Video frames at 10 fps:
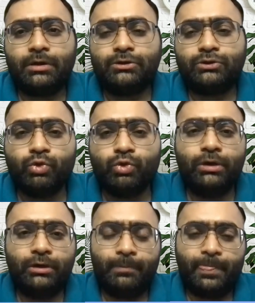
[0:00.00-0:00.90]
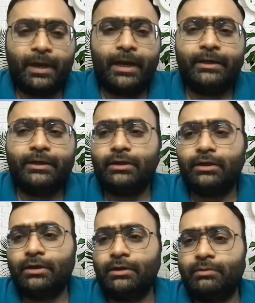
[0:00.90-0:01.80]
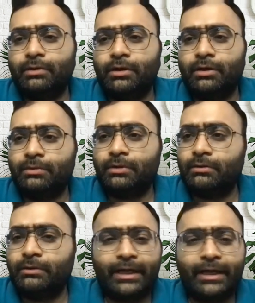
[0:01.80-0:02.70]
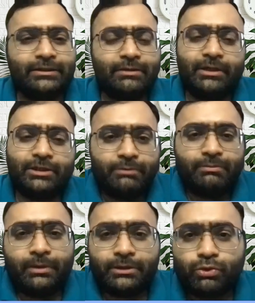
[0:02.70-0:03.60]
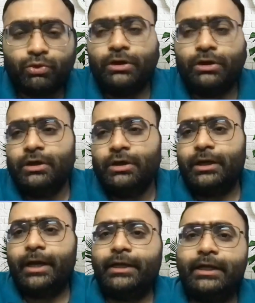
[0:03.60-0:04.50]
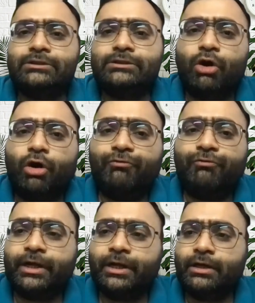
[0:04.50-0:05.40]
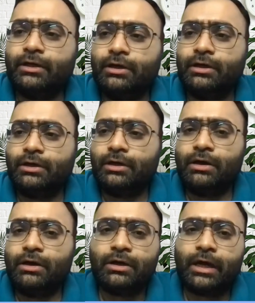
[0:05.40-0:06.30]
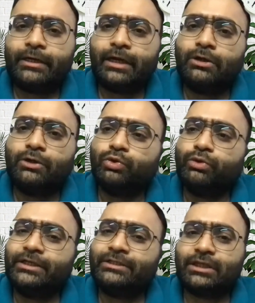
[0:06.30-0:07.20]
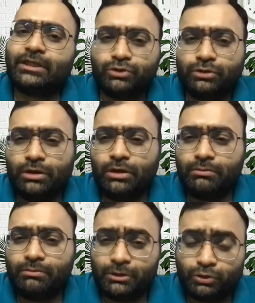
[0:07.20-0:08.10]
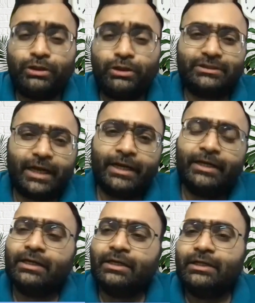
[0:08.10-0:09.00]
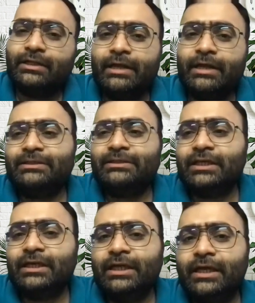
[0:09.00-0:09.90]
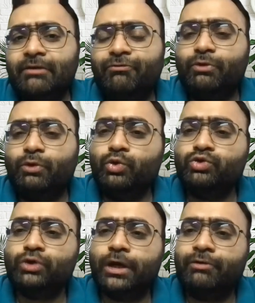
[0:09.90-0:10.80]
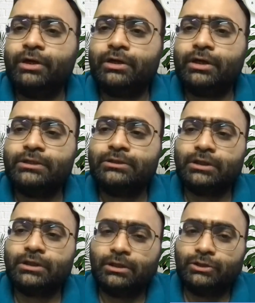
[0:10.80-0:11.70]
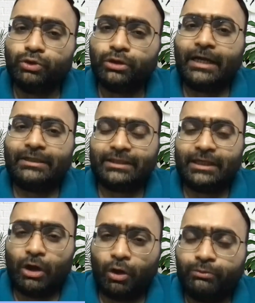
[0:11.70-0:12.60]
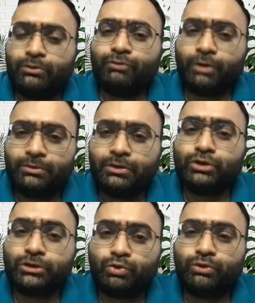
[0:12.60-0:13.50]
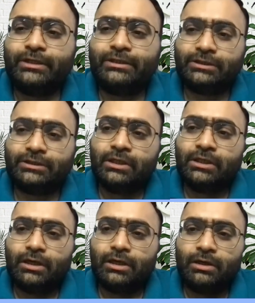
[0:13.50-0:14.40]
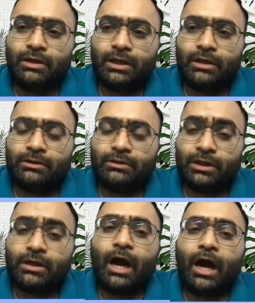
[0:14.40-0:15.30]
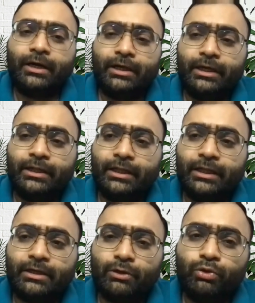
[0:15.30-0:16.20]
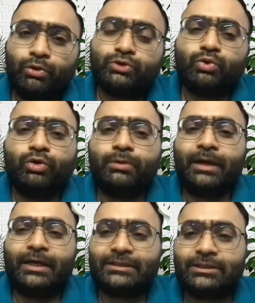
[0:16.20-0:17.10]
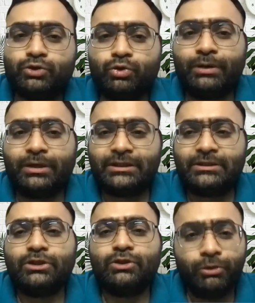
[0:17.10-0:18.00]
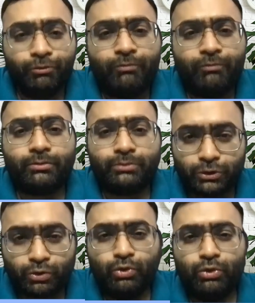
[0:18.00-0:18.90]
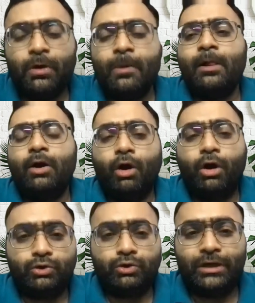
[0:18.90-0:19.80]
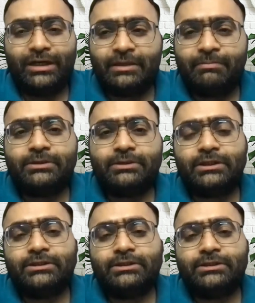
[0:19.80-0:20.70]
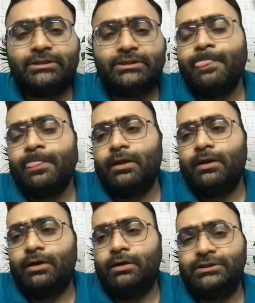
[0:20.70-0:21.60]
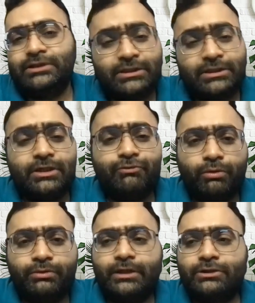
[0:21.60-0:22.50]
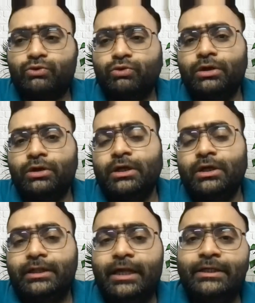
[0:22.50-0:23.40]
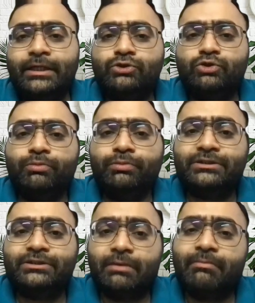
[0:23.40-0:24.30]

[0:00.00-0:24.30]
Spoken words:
school, right? Like let's say Maheshwari Public School, right, is offering a credit card to its students, right? Then basically, if whosoever is utilizing on from those students the card in their own school premises to purchase the uniform from the school, or to, let's say, purchase stationery from that school, then there should be some